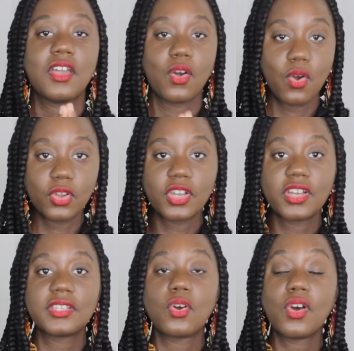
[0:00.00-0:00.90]
Hold
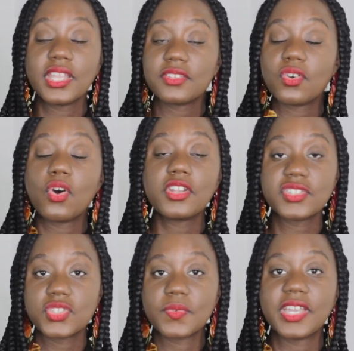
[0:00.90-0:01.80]
on
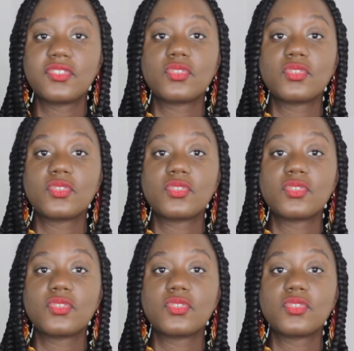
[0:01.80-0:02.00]
to it